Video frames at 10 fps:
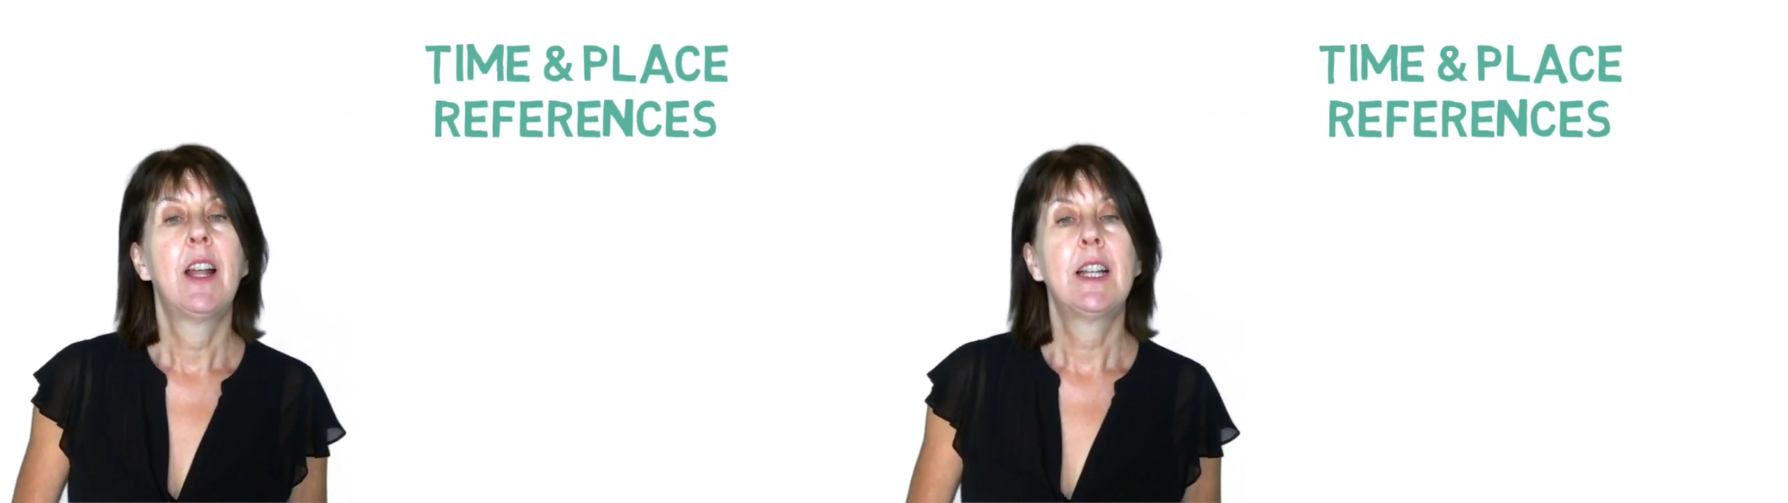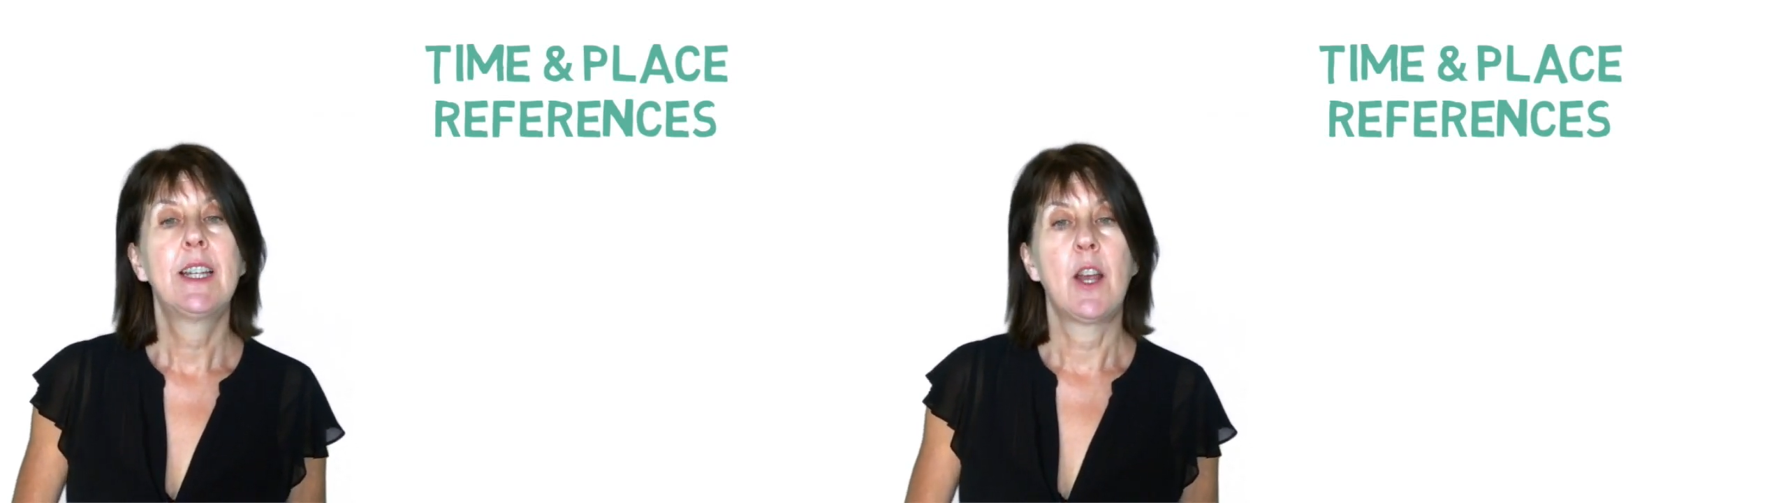
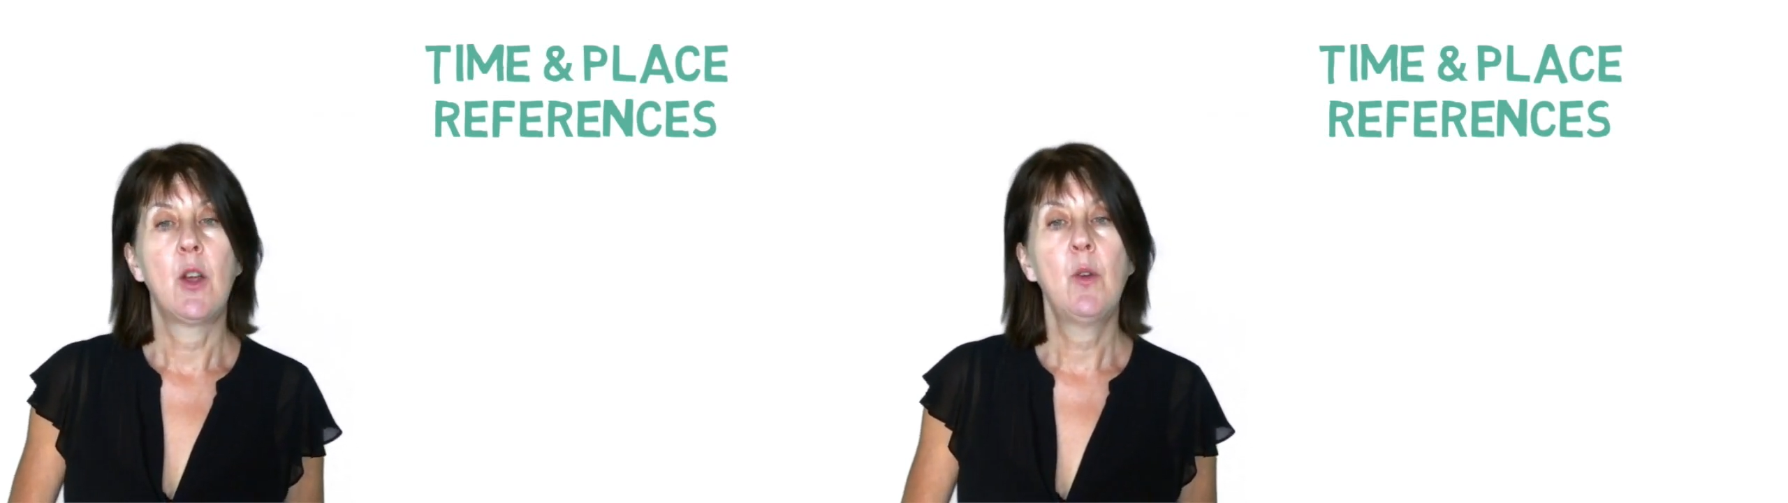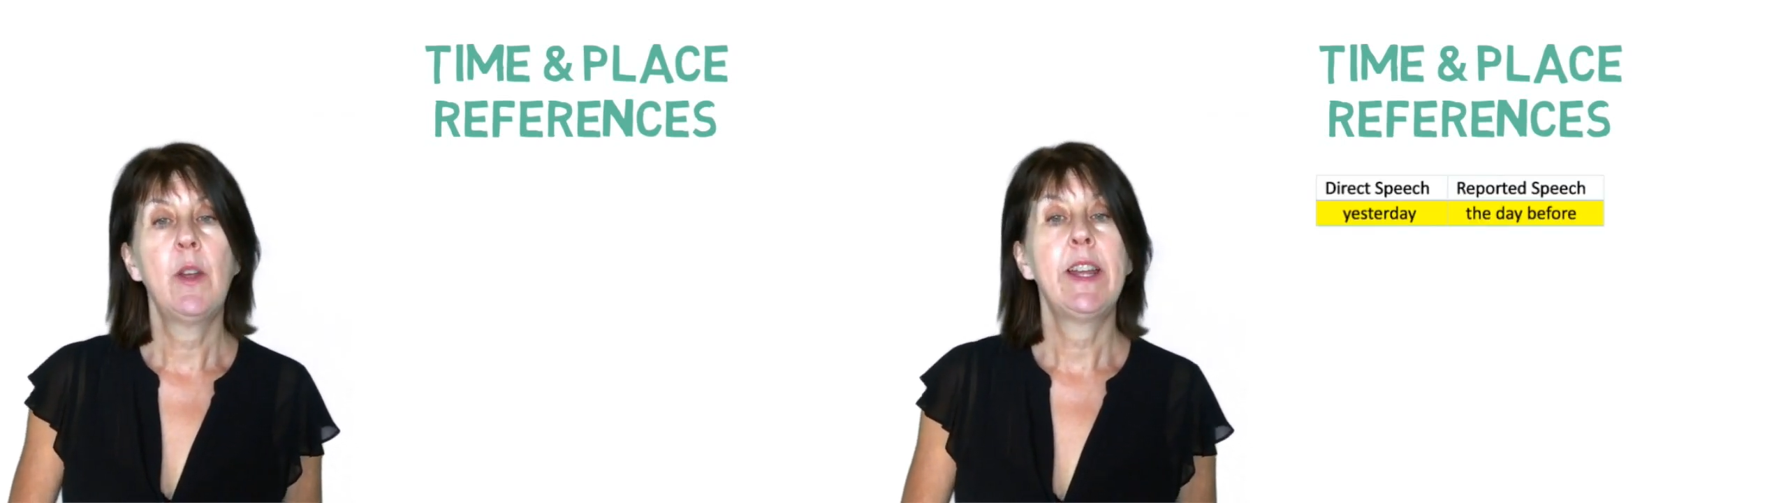
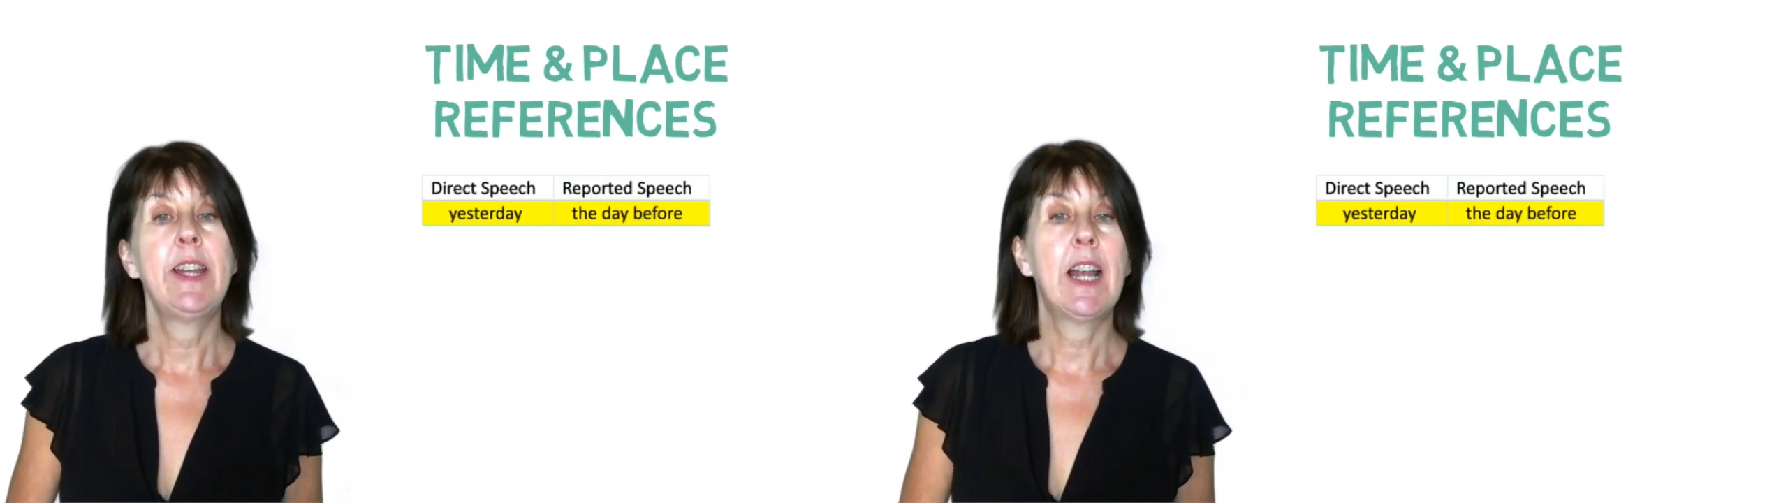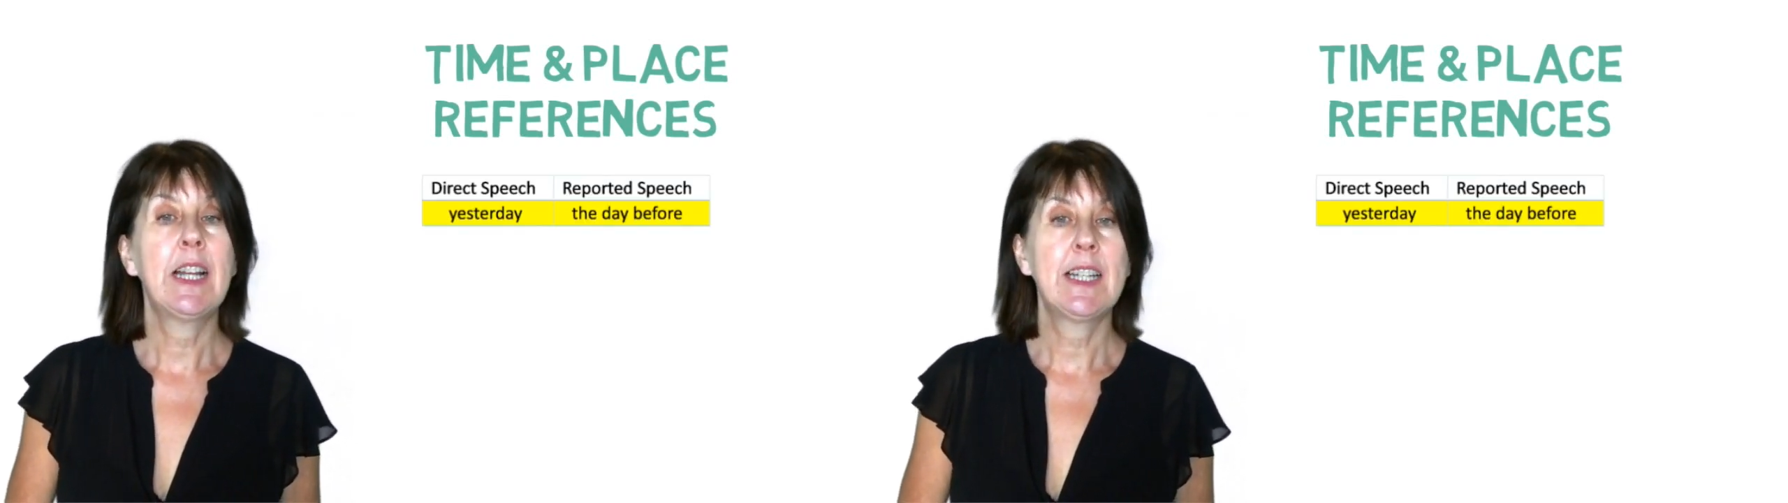So,
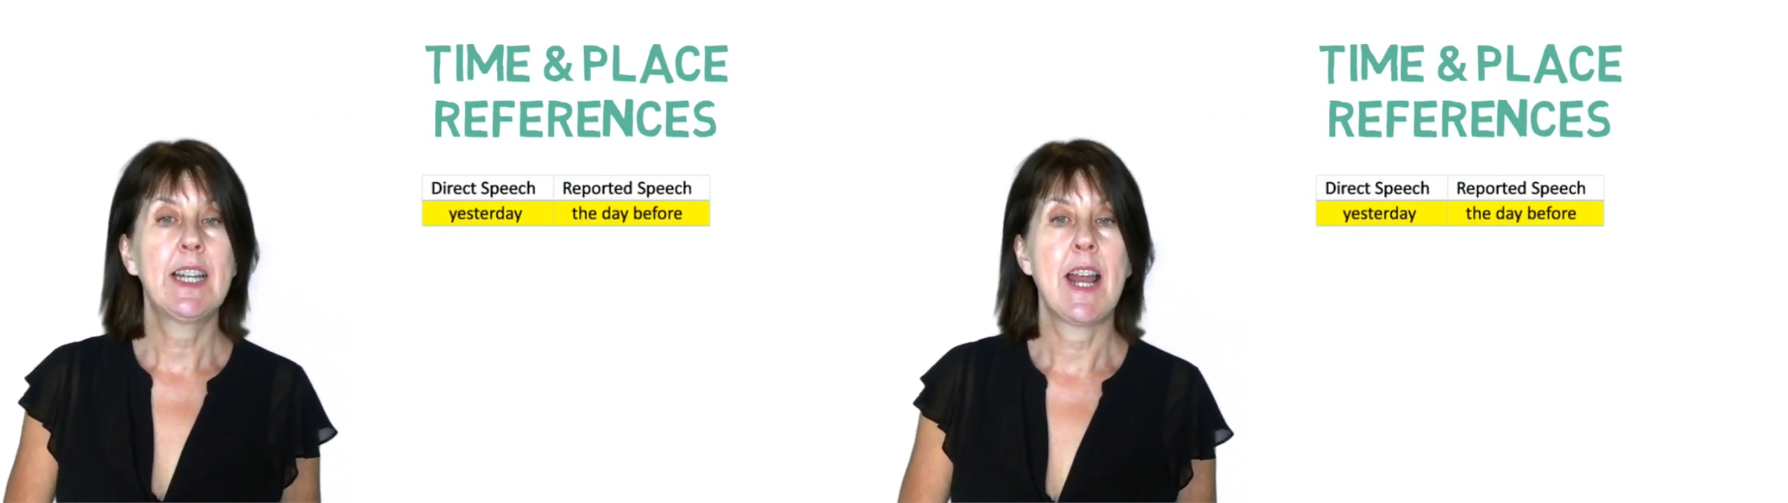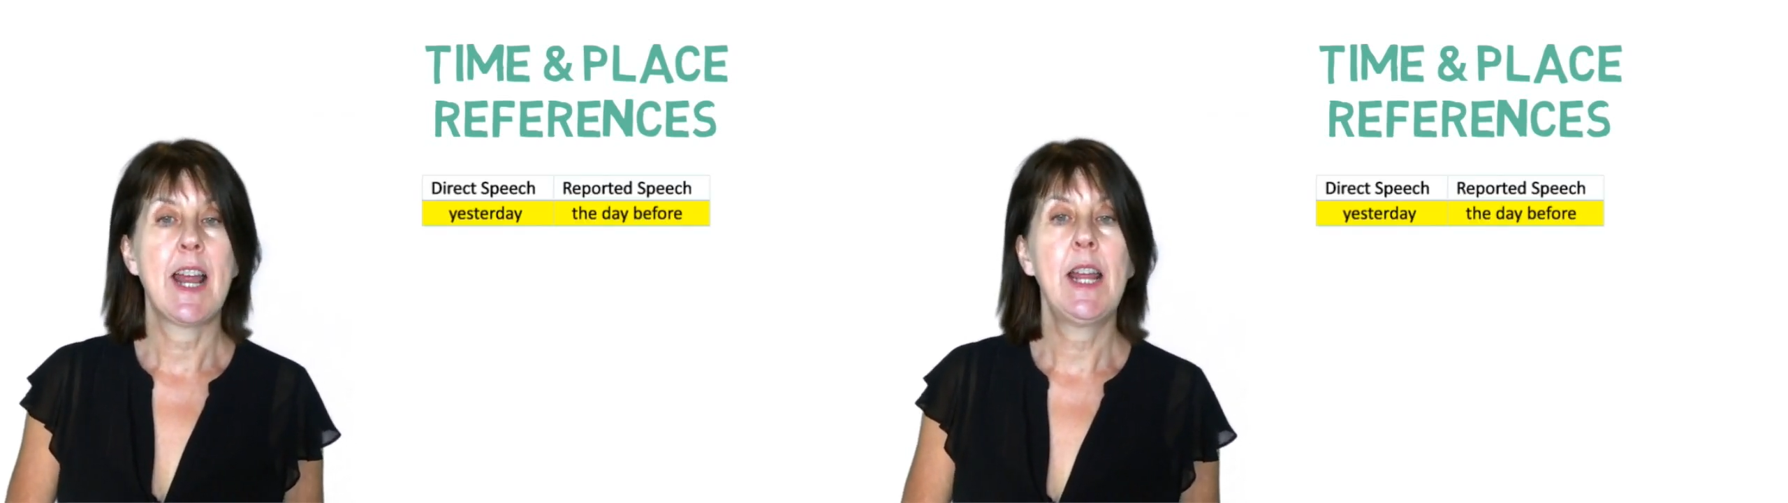
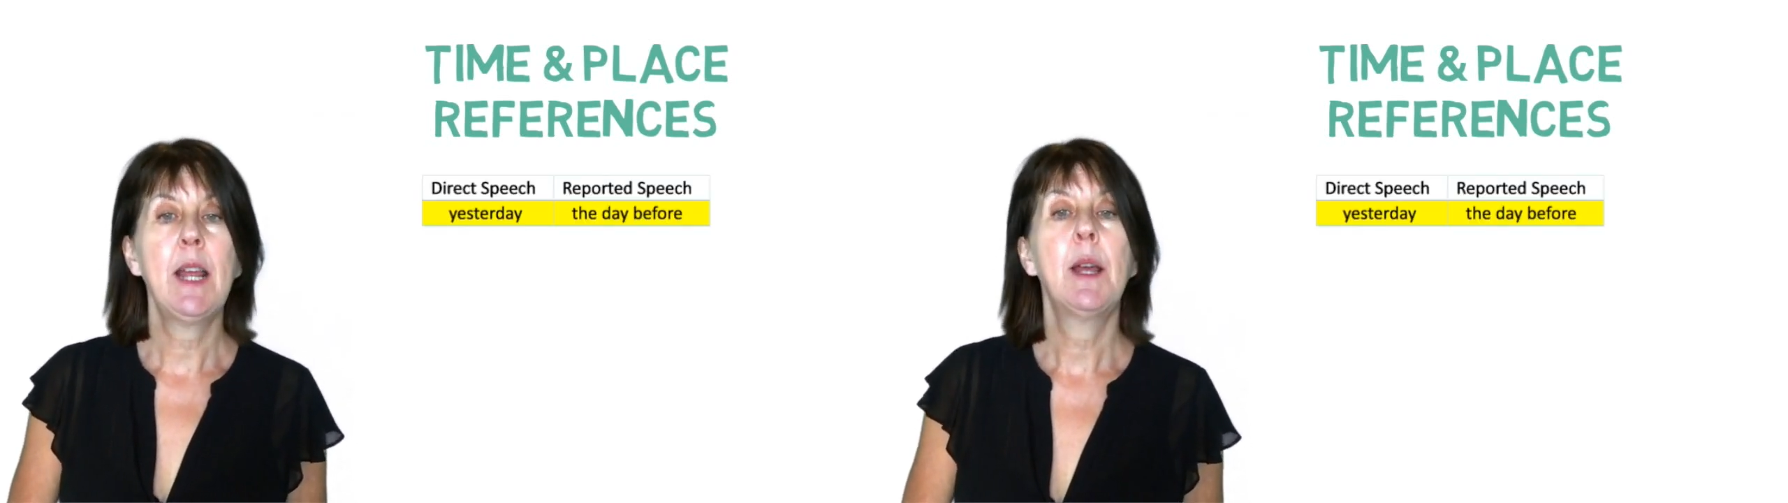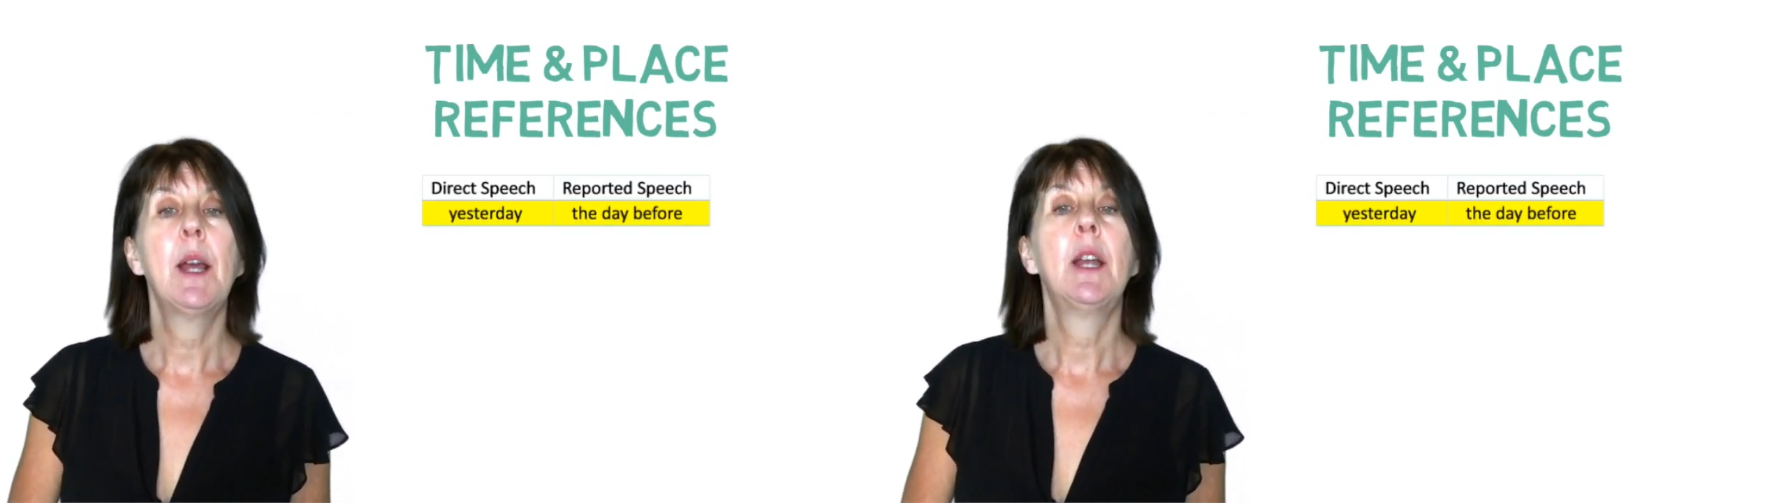yesterday